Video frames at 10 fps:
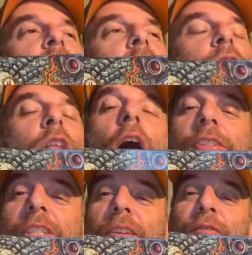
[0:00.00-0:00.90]

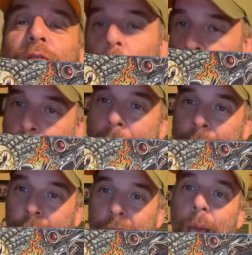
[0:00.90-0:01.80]
Lawson 4-pack,
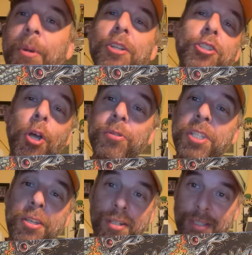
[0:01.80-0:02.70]
okay? I'm going to show it to you in a